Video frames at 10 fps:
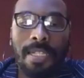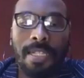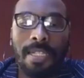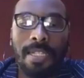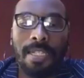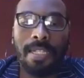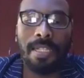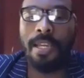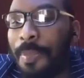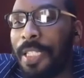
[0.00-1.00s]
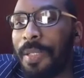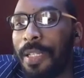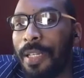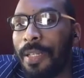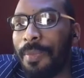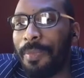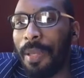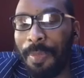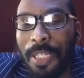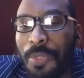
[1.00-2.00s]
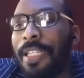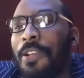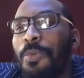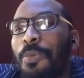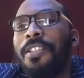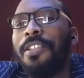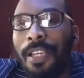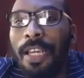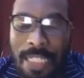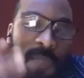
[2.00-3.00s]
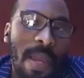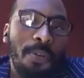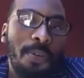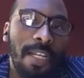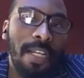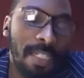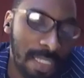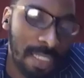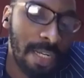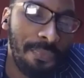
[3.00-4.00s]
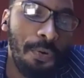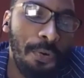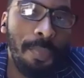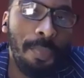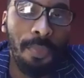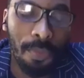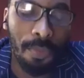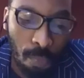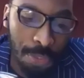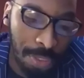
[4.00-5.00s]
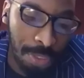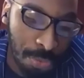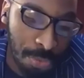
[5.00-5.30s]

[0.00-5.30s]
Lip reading: picture is worth 1,000 words. Just by looking at it, it can inform what you need to do.